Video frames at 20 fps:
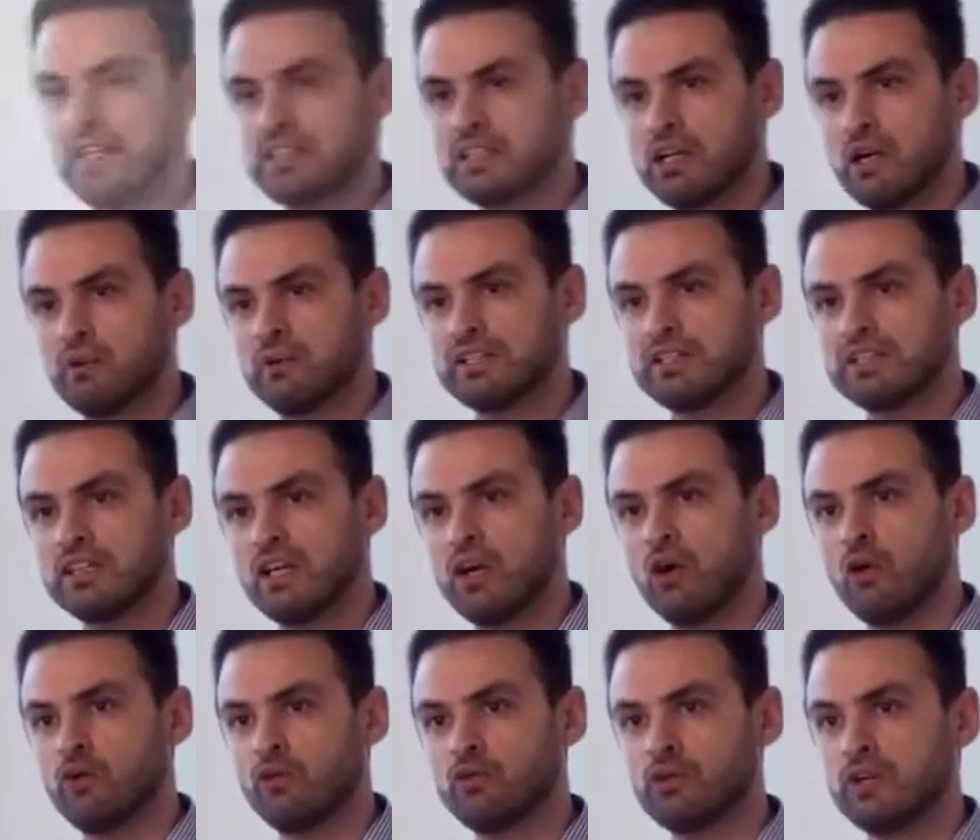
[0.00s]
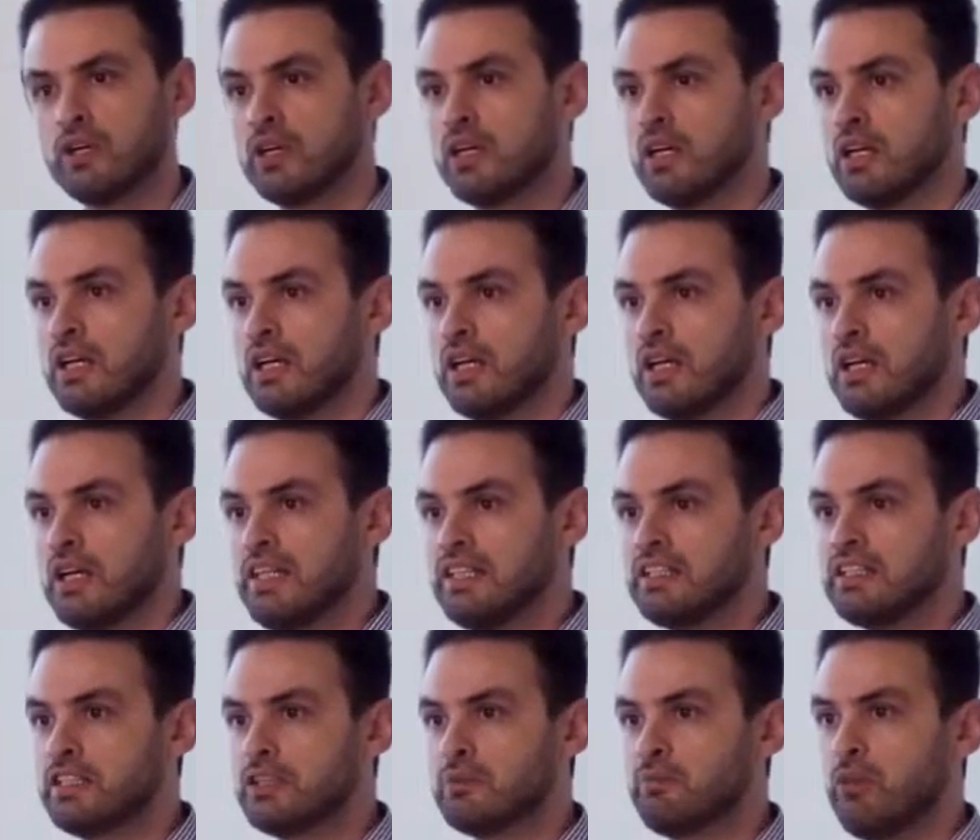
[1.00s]
ask ourselves,
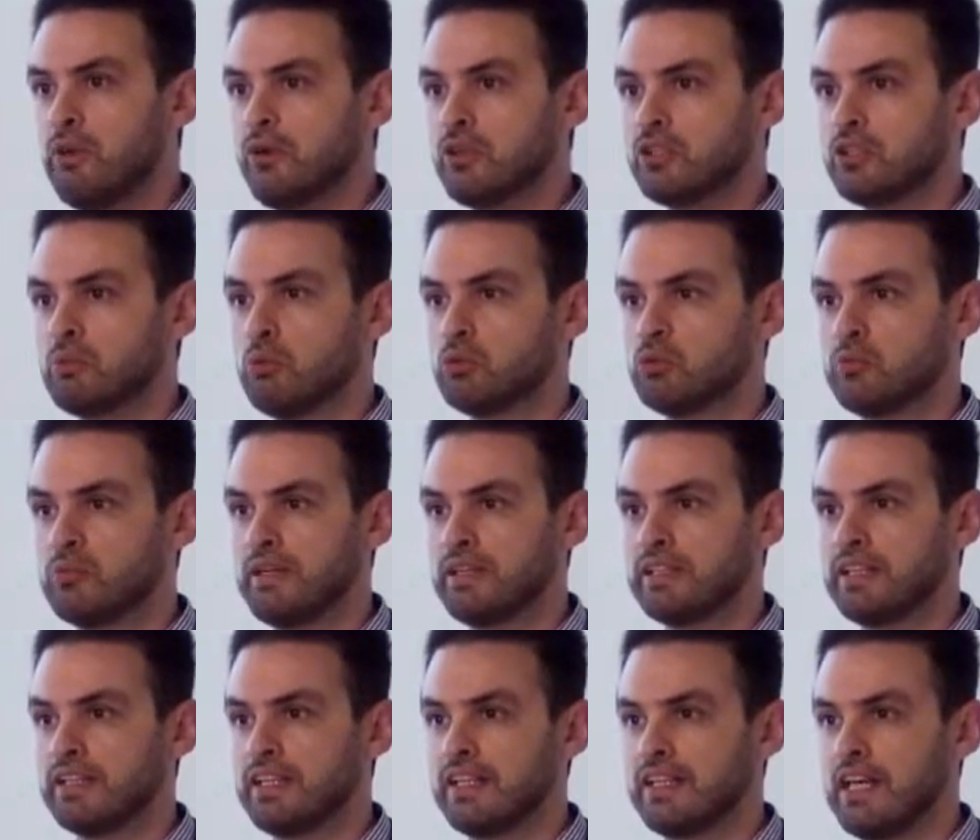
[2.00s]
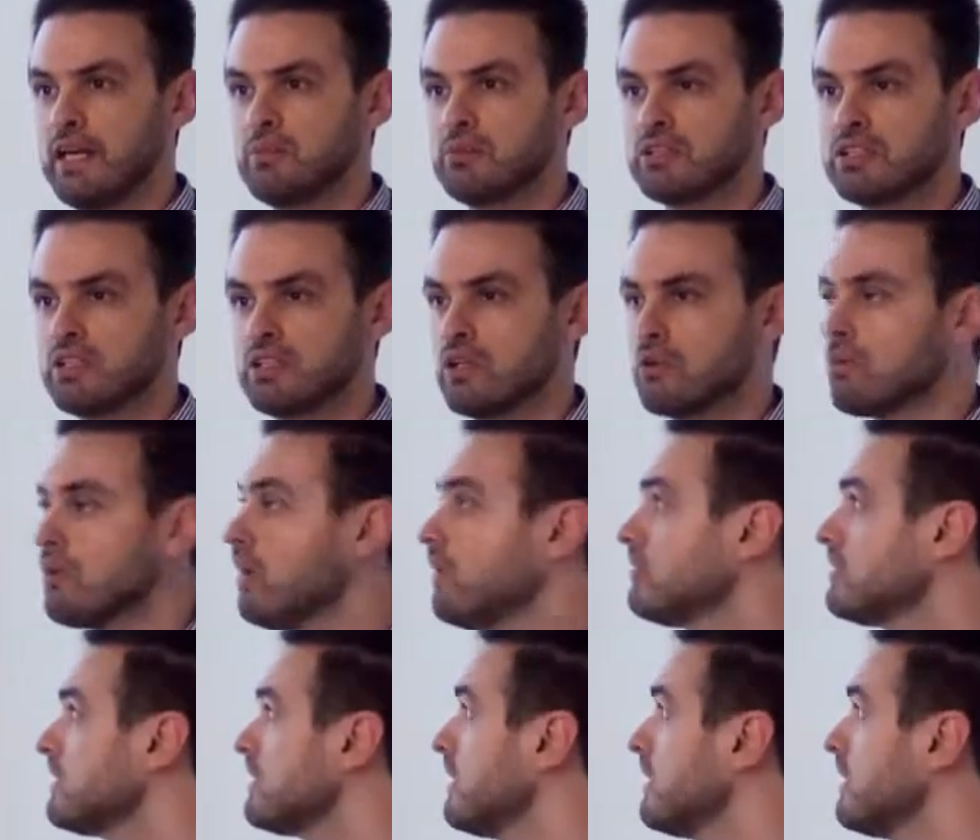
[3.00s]
is it possible to make the dynamics in the ground